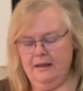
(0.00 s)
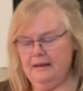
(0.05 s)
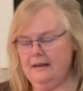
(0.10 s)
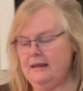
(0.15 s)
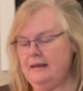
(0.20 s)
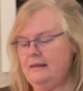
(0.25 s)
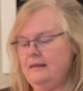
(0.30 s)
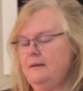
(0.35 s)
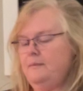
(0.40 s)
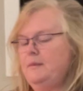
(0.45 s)

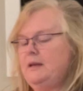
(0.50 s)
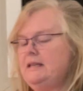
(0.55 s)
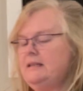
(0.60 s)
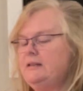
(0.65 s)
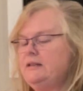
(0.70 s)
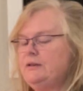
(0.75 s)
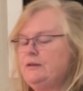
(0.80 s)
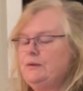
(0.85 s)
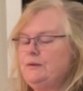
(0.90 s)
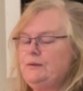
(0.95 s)
Get them
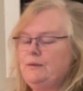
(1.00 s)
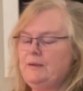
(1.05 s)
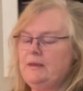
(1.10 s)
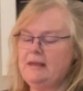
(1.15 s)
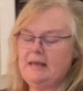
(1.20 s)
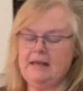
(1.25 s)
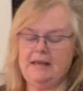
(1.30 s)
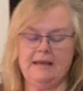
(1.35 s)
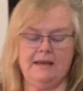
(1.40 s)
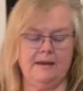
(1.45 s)
into
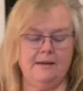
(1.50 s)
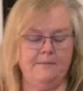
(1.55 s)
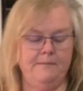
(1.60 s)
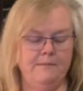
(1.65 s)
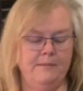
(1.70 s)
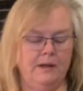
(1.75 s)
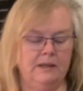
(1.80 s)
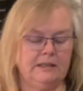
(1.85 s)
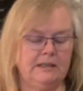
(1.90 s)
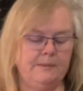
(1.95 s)
the
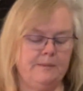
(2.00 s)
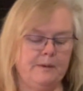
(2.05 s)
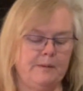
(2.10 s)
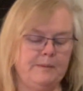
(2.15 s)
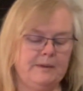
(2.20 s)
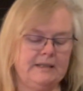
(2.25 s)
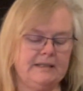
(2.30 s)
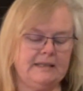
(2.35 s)
multi-purpose